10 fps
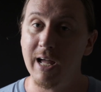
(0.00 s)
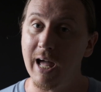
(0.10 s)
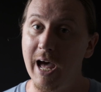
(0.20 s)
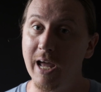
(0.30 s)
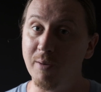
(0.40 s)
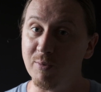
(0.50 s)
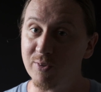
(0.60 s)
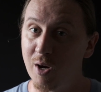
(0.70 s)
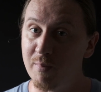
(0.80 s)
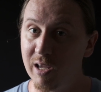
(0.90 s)
And he was
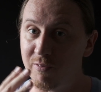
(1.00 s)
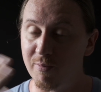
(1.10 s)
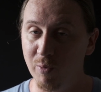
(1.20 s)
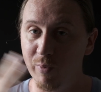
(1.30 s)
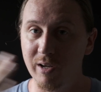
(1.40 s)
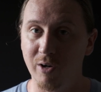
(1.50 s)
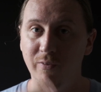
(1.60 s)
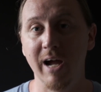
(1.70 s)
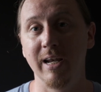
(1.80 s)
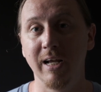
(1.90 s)
coming in from the window
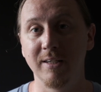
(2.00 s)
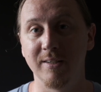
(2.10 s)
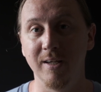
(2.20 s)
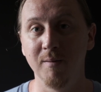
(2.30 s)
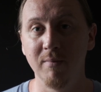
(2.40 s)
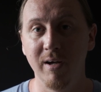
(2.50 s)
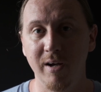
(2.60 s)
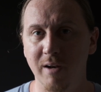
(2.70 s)
right next to him,